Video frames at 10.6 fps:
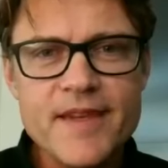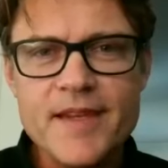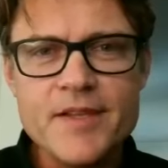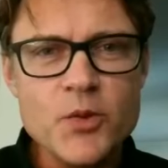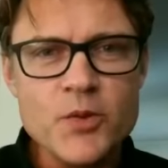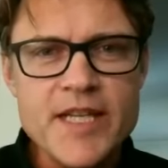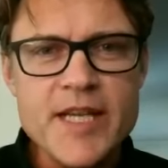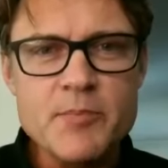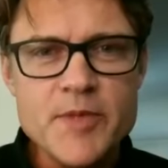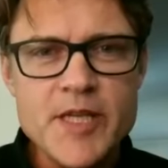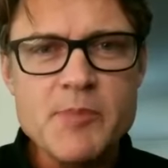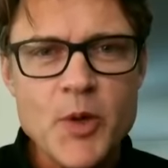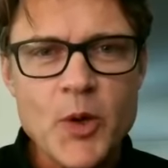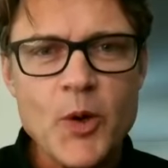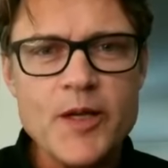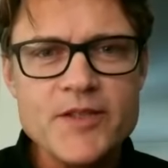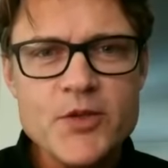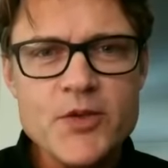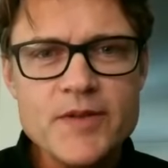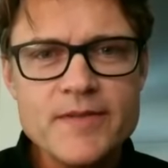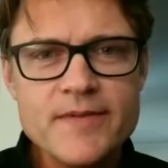and your deep, deep courage.
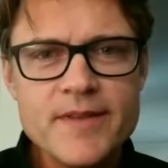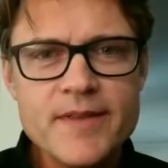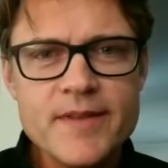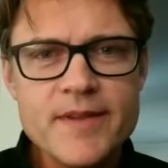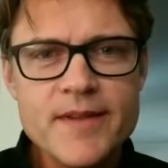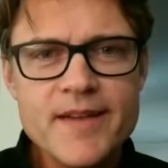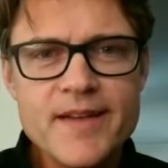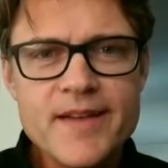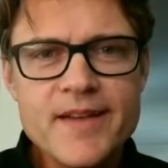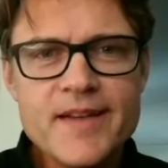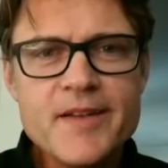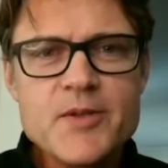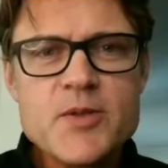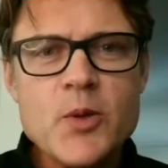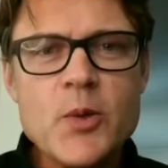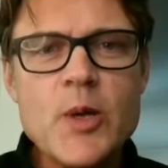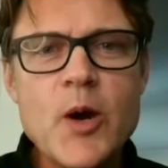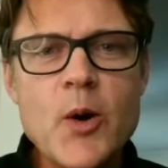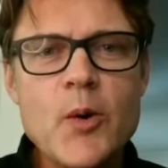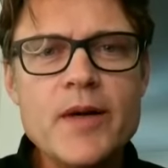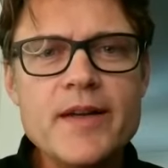So
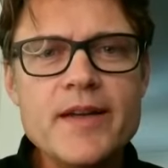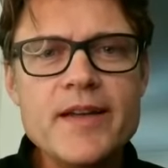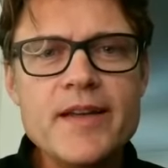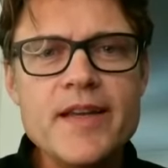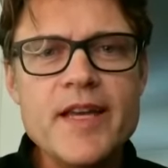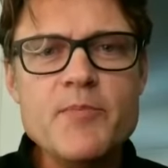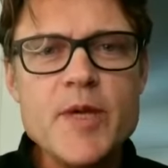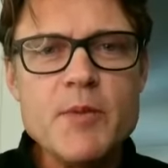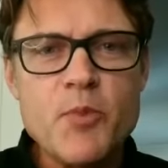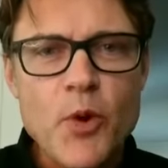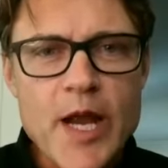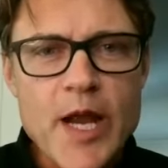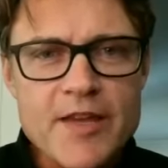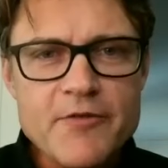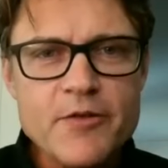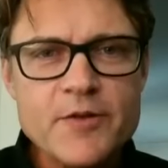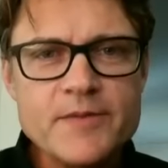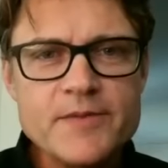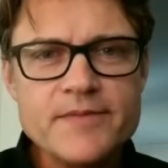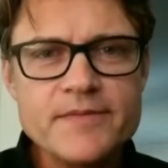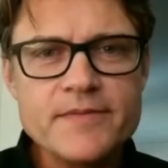go and be brave,
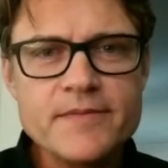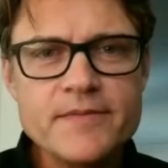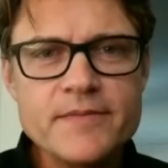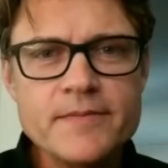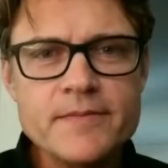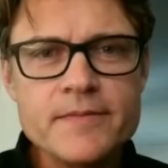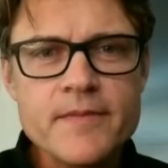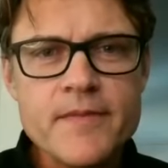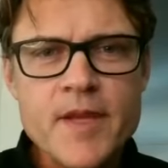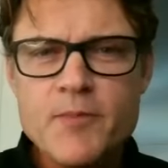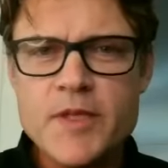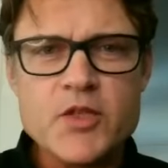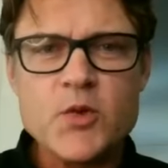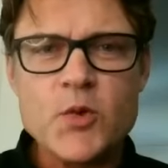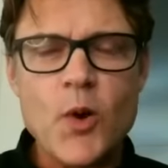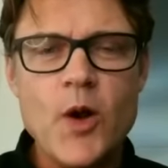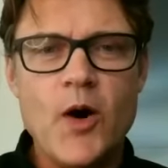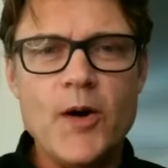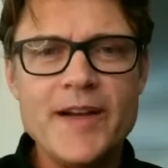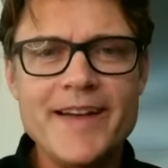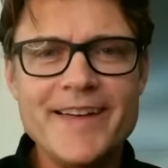be
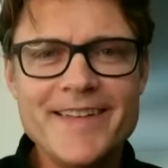strong,